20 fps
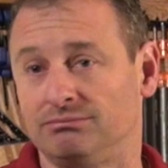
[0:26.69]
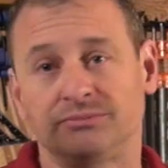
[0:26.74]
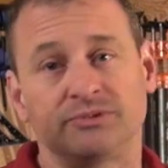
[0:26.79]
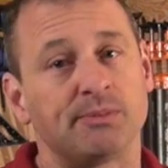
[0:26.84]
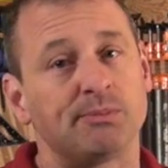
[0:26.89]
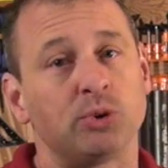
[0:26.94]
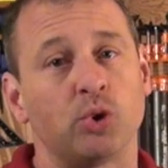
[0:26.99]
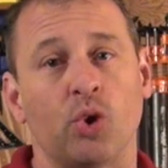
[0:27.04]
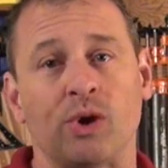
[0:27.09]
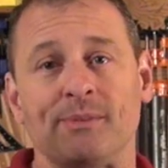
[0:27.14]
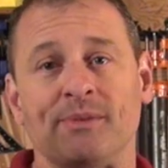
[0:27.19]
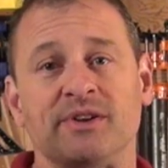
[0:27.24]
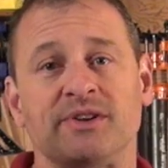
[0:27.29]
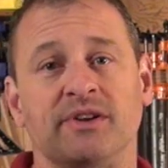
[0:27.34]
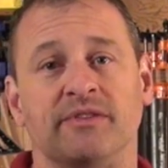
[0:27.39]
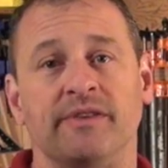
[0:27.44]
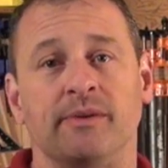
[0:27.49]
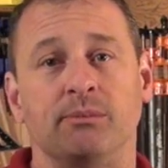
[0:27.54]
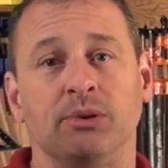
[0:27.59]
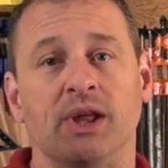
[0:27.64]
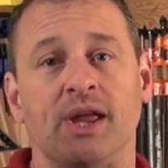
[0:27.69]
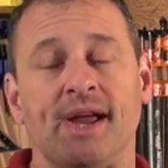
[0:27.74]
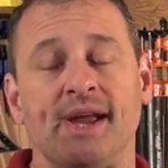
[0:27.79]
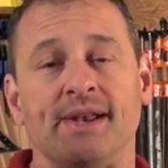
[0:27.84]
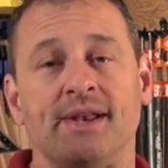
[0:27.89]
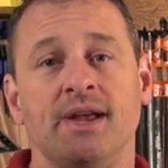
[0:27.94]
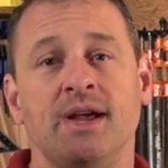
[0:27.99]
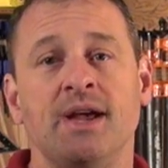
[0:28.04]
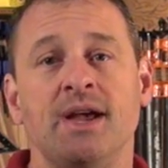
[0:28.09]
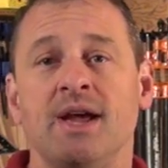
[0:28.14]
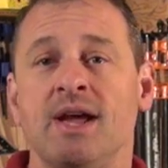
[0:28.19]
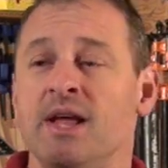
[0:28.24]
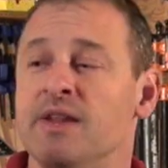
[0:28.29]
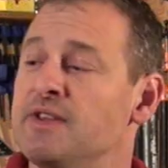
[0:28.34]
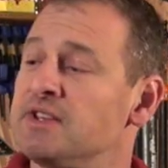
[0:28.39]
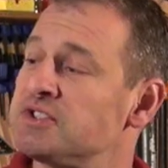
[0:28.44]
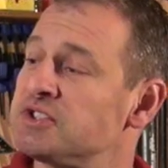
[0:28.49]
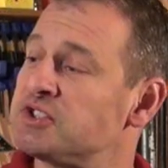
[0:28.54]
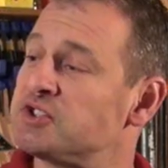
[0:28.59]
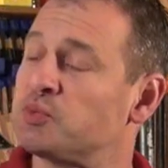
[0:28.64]
deployment of the blade.
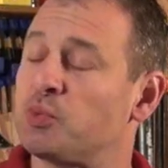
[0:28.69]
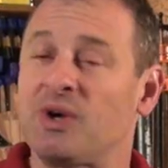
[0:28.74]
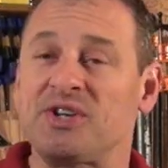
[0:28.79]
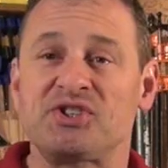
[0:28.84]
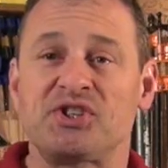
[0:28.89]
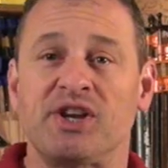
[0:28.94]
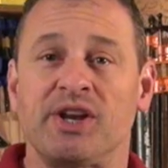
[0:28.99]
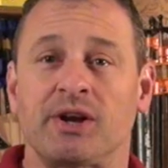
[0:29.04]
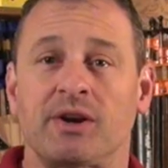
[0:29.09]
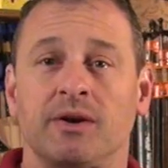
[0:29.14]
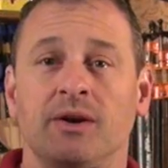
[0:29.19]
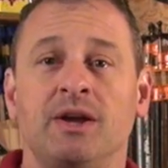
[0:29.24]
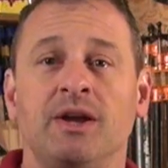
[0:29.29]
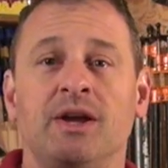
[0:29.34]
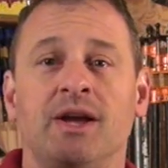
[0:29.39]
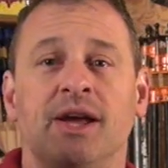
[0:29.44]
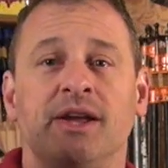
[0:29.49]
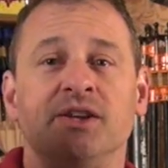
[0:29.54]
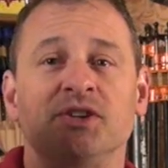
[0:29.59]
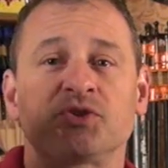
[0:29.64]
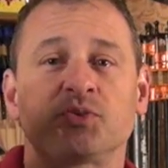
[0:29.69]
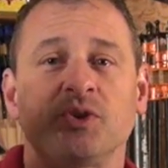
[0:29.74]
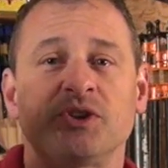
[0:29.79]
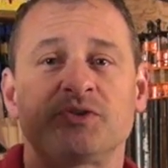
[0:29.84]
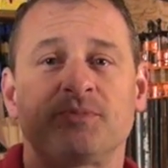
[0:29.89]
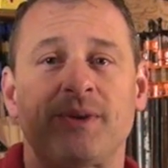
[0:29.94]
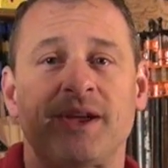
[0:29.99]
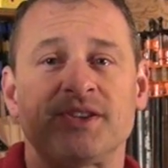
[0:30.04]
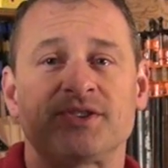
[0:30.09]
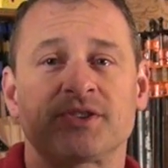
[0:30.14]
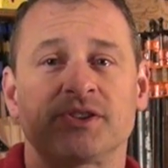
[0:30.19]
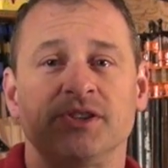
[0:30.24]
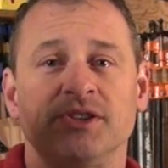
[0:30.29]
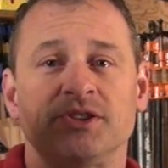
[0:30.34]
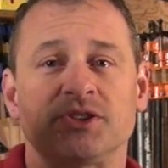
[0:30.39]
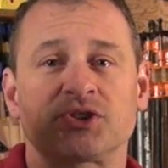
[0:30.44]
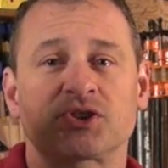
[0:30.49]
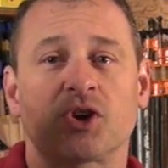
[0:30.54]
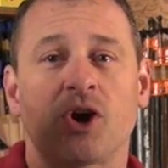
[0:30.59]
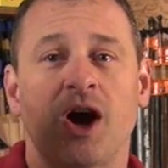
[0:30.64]
There's a switch here, and the switch basically
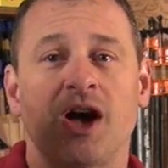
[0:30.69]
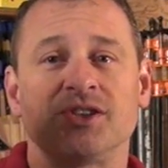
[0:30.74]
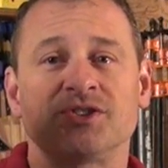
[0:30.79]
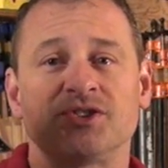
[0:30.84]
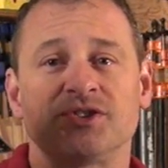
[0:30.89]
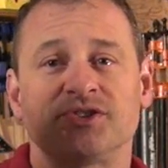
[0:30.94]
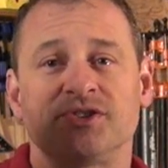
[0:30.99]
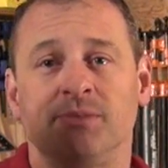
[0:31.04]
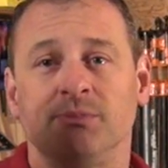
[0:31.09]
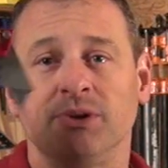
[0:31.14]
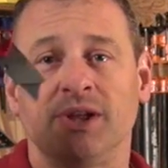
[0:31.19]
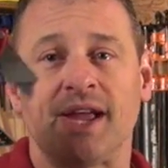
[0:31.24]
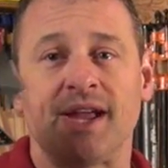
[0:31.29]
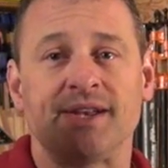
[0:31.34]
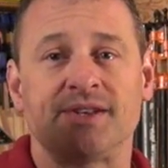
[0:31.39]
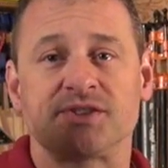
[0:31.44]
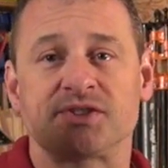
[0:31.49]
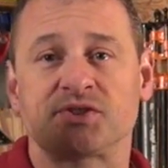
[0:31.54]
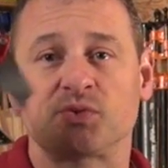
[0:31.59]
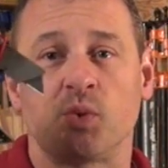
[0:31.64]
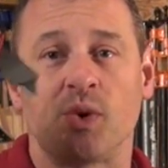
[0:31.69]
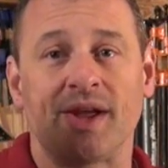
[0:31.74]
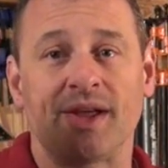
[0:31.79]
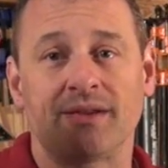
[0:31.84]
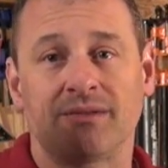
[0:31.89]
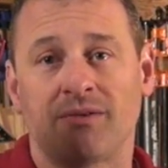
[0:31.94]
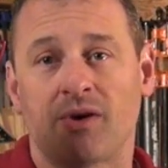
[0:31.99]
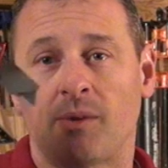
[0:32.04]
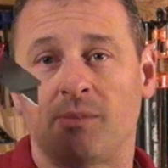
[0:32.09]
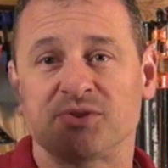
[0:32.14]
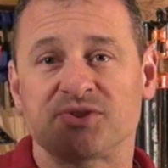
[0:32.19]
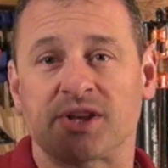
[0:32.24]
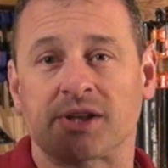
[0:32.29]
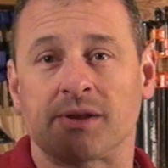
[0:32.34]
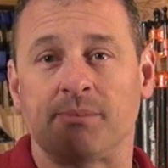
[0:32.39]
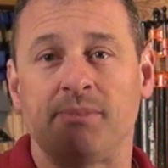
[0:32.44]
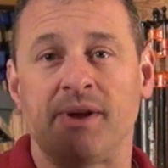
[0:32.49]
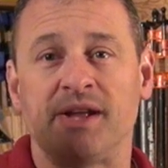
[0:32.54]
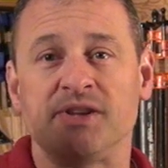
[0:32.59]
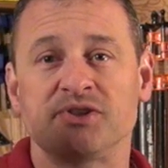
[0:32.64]
just causes the blade to swing almost like
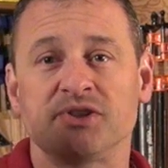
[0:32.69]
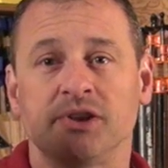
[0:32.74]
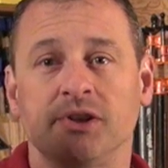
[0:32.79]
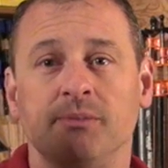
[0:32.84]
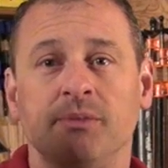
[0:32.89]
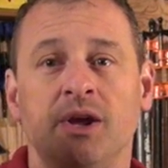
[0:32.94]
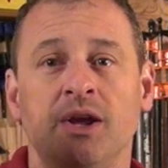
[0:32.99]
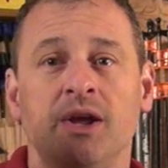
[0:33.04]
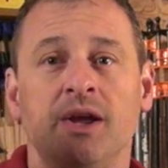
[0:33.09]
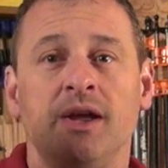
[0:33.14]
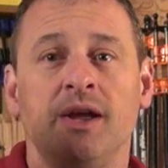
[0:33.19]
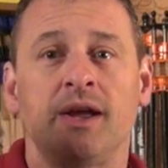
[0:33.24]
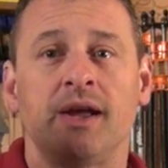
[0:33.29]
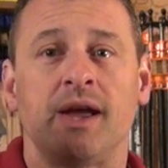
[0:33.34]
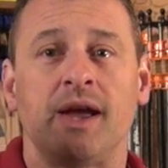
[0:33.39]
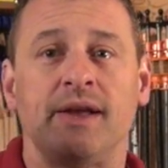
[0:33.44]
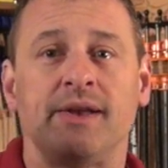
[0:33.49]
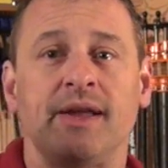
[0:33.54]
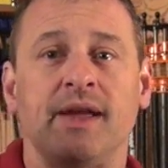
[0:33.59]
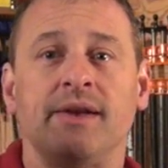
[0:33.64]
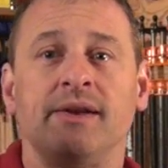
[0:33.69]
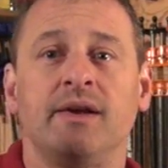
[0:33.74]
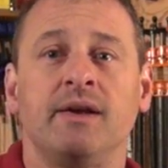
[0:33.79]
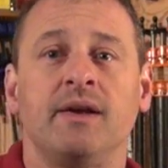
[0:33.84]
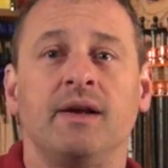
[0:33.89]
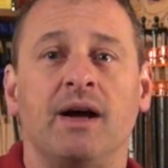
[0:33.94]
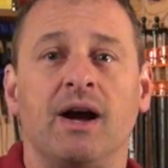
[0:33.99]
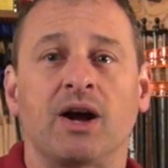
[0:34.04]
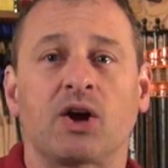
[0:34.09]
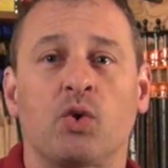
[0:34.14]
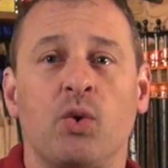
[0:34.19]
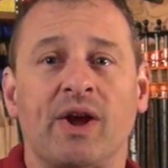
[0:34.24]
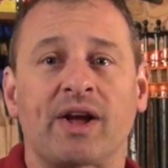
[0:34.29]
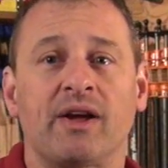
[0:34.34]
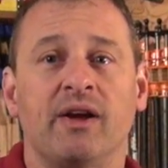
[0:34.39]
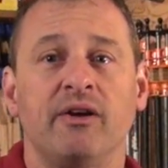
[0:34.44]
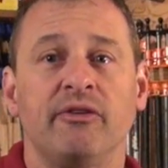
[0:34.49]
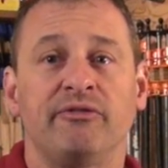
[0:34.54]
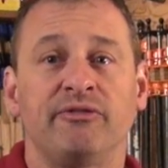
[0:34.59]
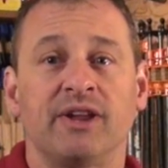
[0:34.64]
a pendulum, and then a
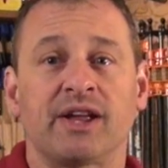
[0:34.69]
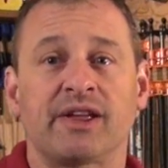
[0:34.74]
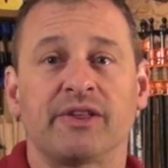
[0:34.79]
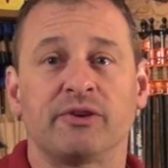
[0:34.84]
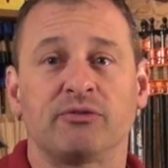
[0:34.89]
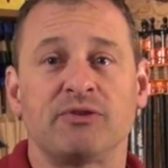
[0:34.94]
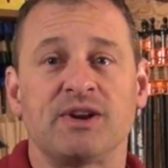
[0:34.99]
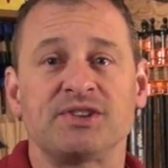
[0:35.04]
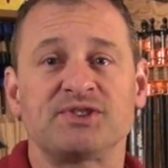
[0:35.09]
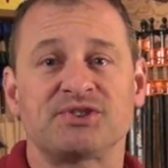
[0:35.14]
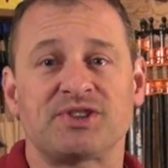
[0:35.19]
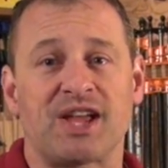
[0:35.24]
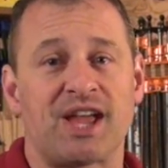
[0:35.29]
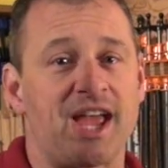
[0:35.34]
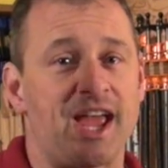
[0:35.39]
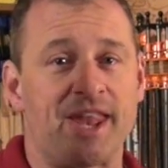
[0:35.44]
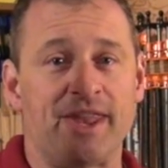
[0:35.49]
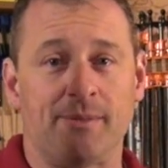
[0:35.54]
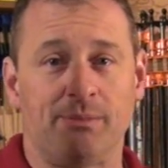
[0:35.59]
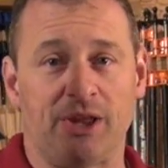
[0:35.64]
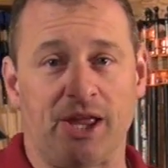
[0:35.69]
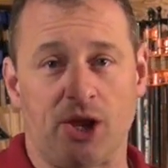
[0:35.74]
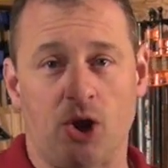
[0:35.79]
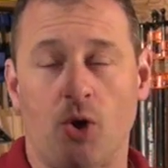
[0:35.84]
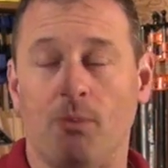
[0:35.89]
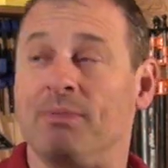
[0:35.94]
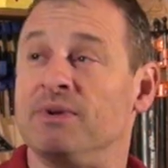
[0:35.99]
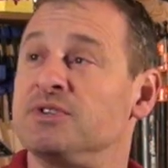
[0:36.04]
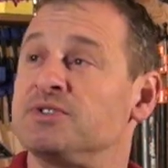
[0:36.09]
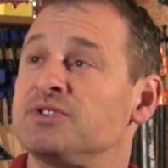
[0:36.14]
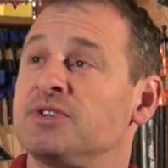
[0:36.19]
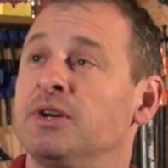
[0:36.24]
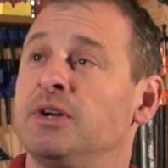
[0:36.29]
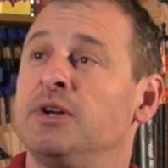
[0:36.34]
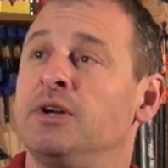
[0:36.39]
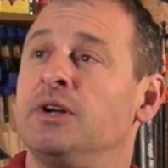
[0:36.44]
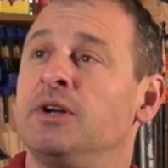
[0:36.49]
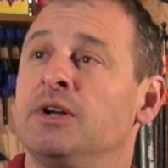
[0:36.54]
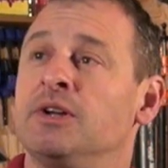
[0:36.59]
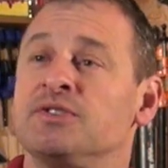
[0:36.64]
quick flick of the wrist and the blade opens.
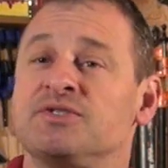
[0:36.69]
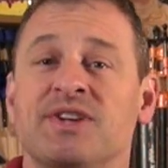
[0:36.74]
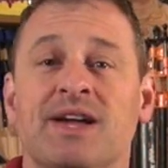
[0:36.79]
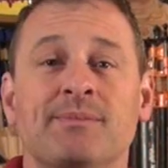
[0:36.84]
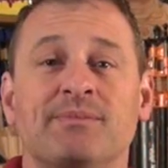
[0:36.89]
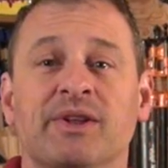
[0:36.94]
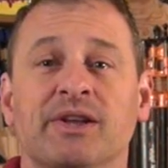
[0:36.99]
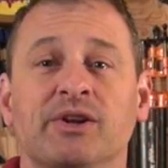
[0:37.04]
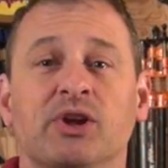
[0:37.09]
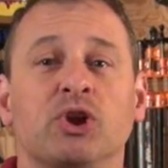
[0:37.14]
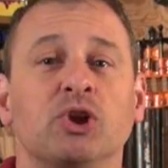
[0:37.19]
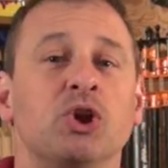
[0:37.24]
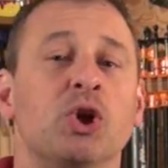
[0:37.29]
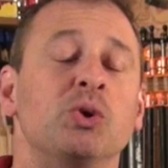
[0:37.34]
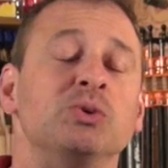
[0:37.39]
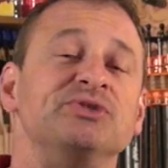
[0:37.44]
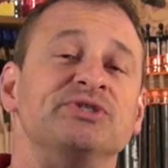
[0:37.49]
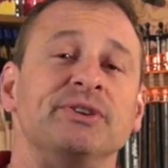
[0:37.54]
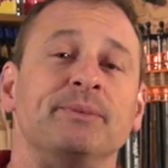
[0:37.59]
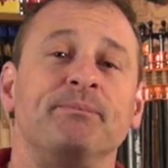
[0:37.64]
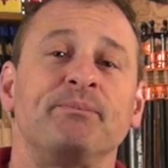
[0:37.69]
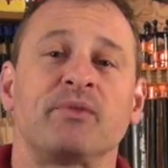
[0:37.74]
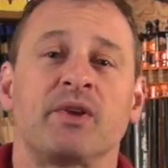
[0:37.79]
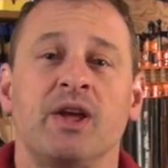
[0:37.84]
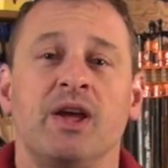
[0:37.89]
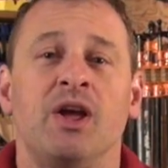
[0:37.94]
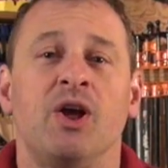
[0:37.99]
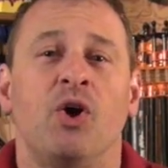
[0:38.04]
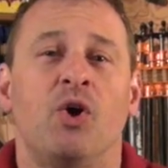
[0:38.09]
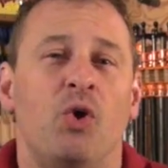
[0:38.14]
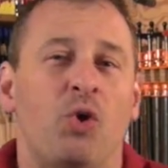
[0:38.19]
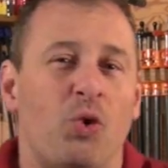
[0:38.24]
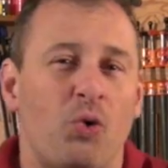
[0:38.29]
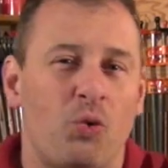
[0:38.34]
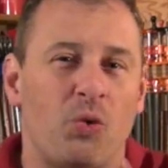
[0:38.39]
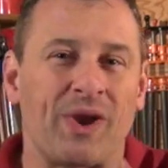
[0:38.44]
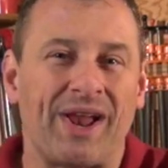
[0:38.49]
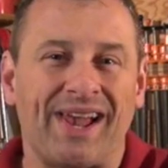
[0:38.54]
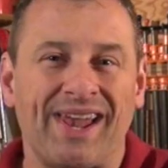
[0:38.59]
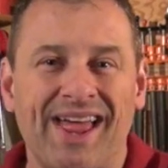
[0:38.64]
Same thing to close it.
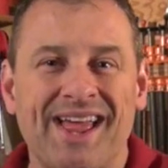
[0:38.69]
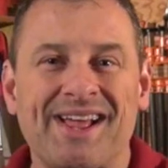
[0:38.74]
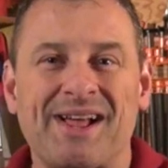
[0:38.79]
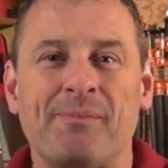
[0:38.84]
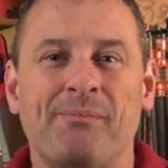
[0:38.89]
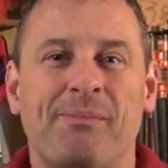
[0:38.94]
What I like